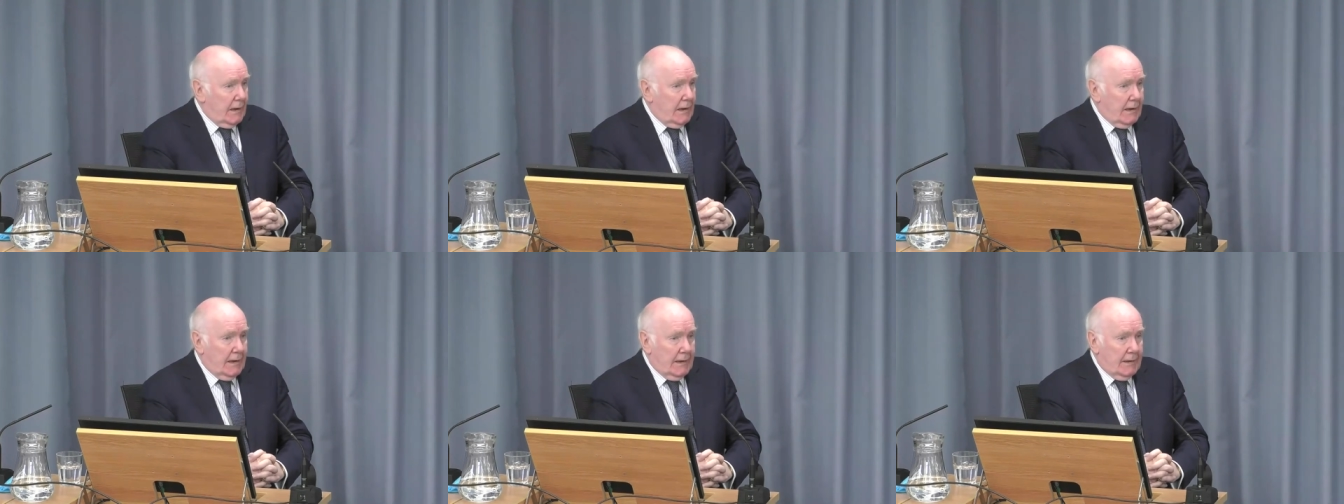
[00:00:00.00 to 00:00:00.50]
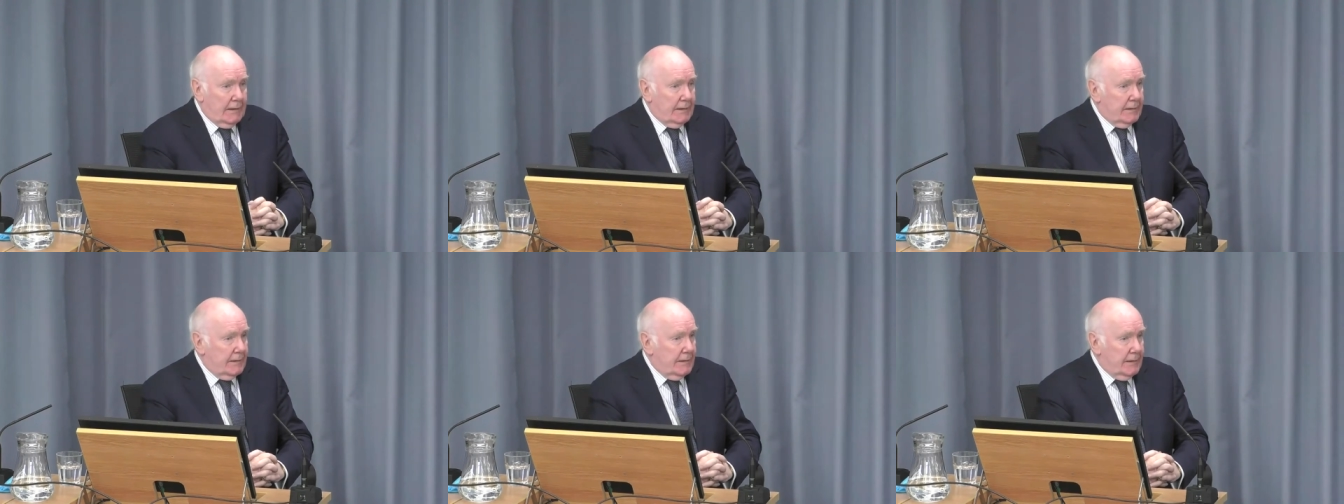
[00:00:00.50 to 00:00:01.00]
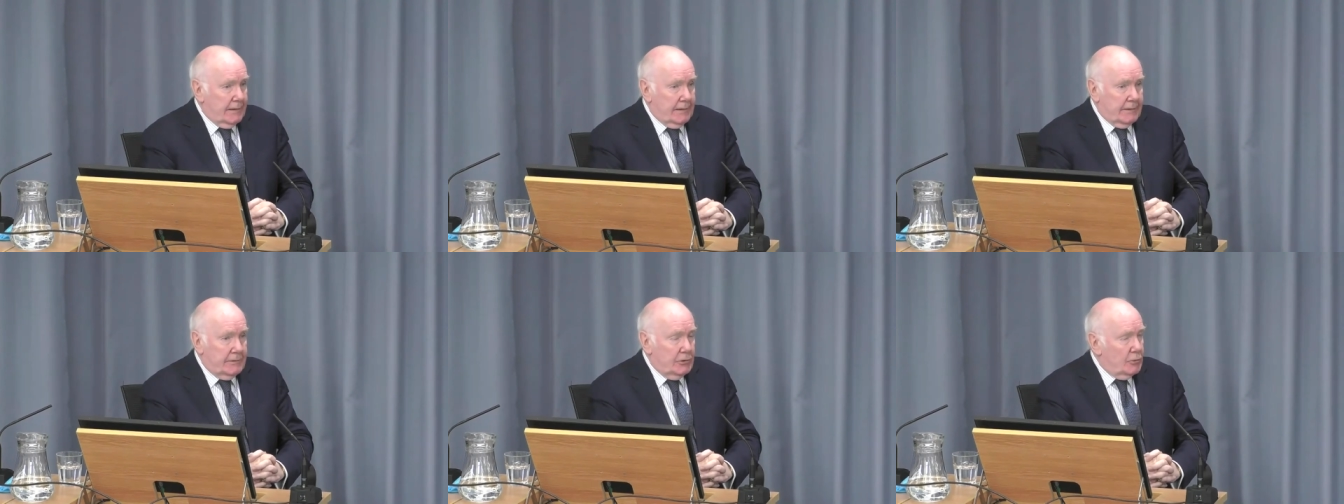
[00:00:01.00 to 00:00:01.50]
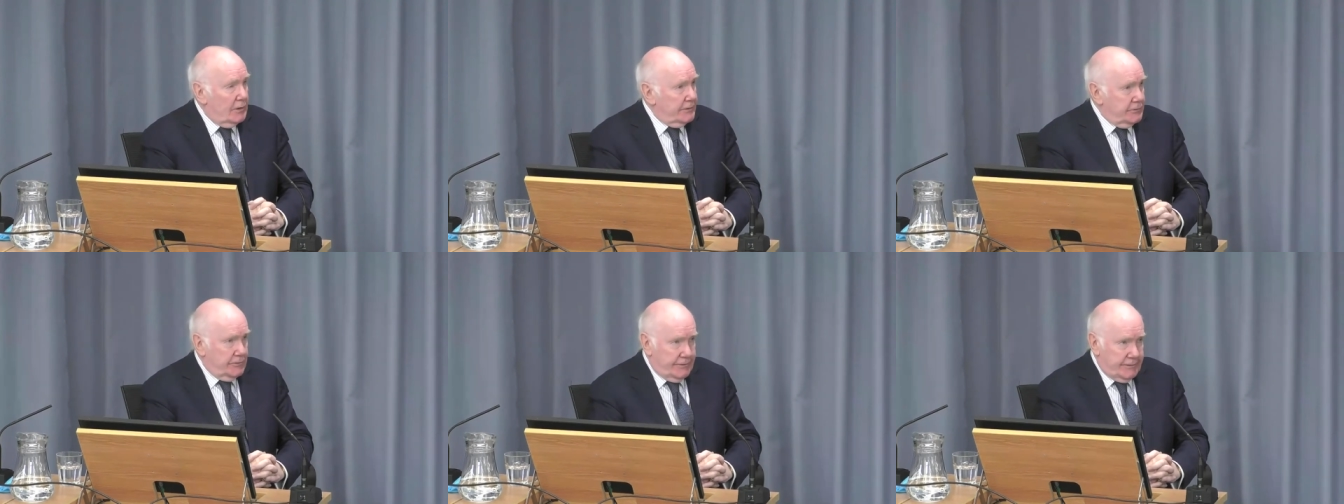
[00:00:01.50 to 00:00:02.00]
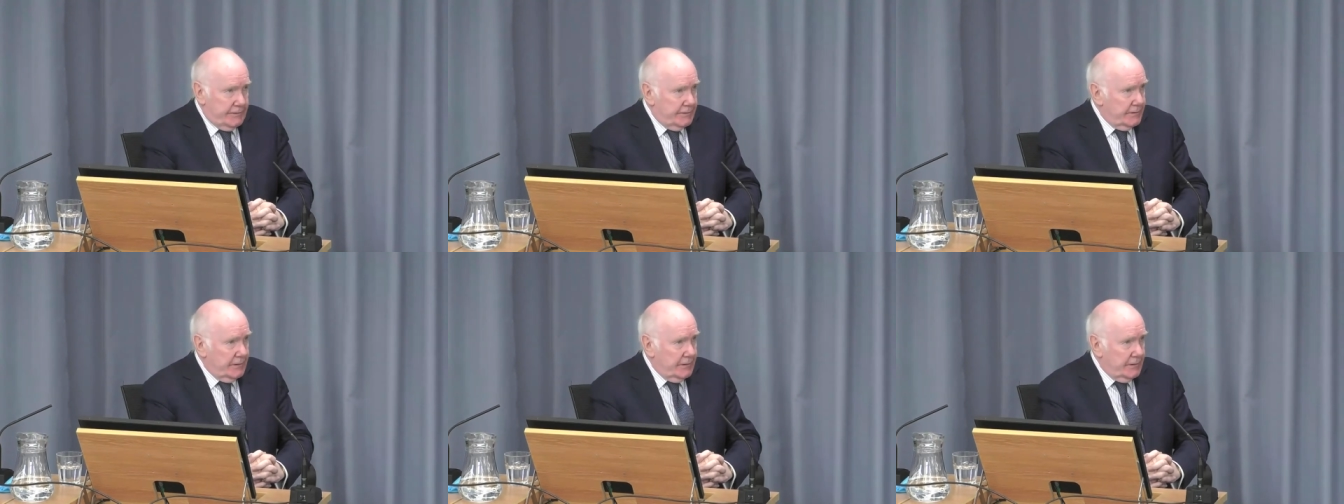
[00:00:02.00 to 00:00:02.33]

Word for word: Uh, no, I don't.